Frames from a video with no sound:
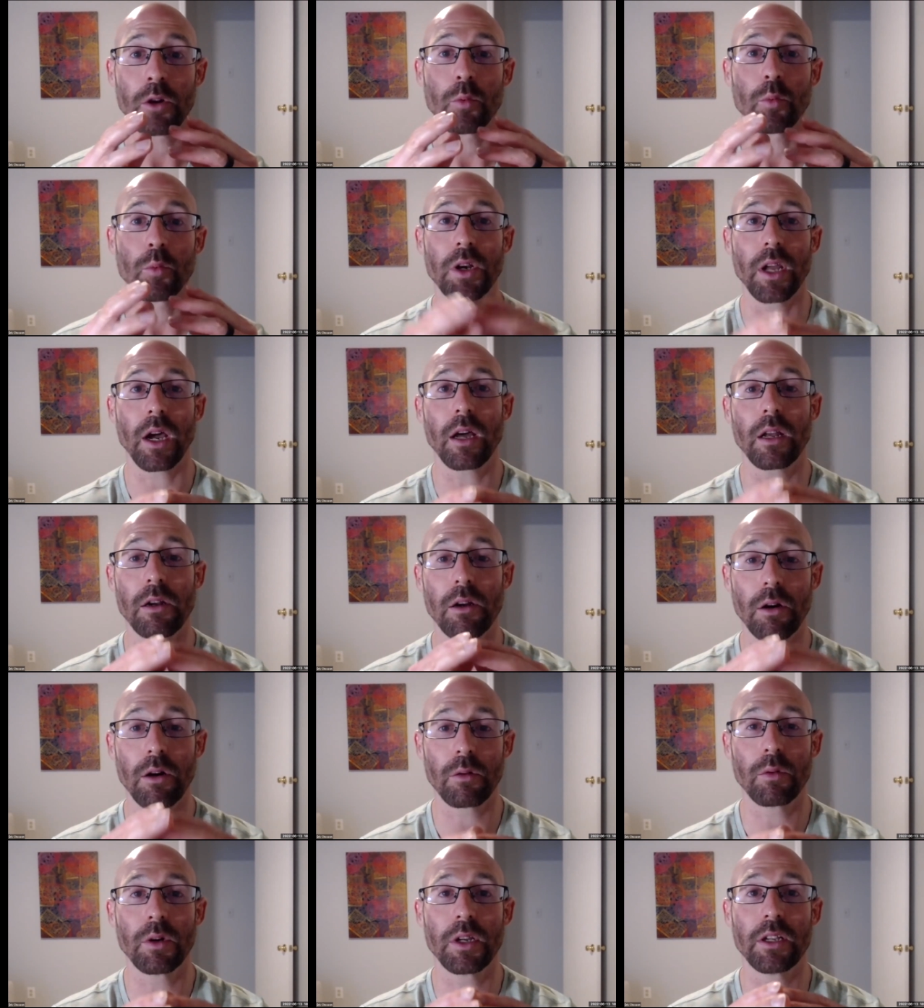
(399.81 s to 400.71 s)
we're not
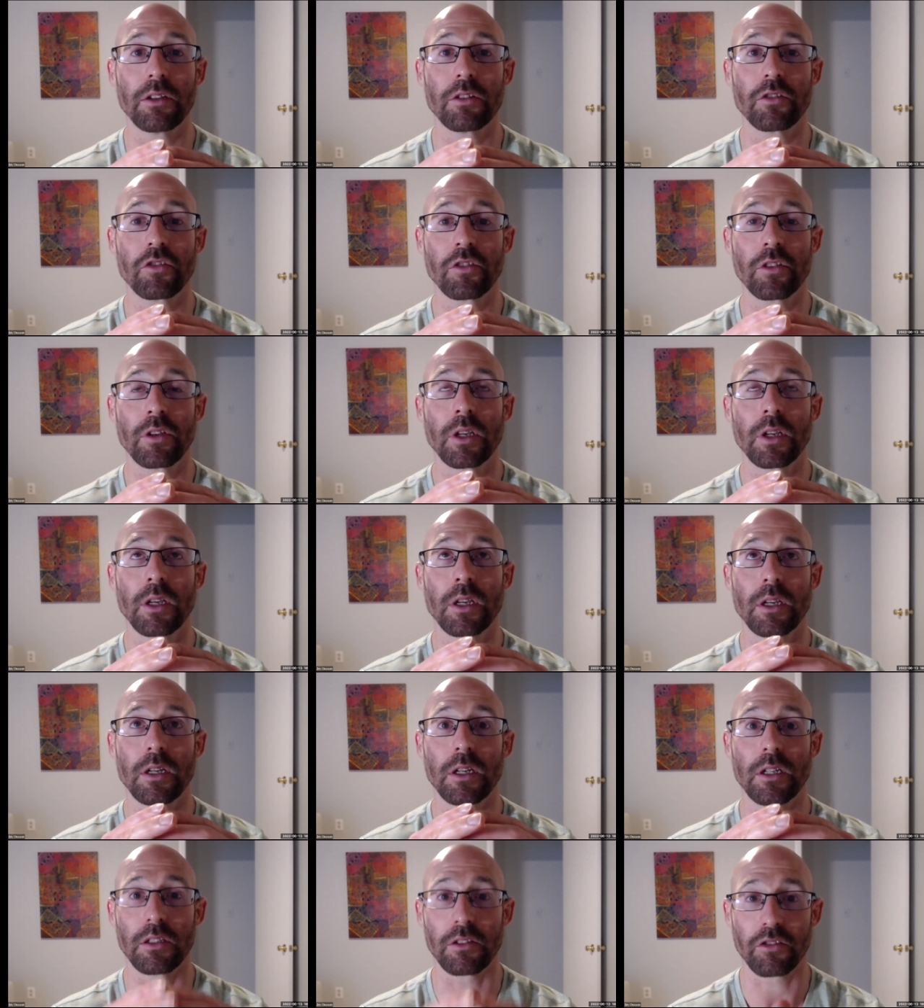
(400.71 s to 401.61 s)
always
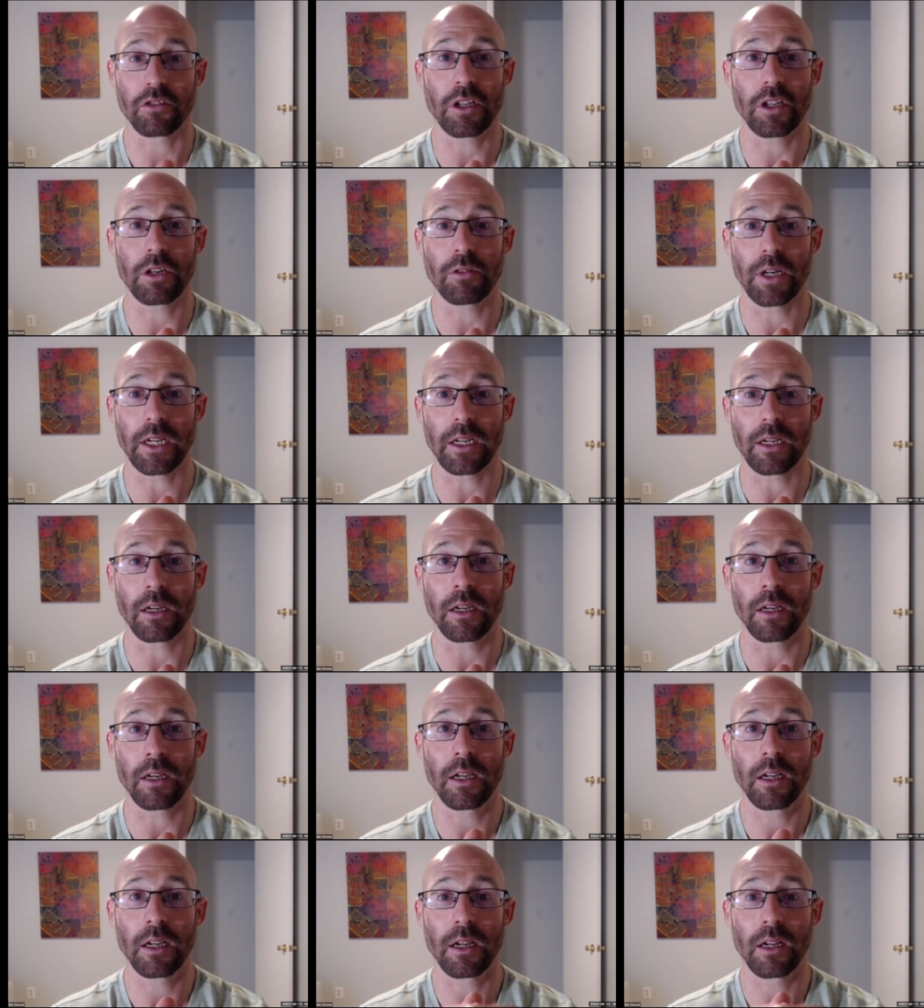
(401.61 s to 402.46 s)
considering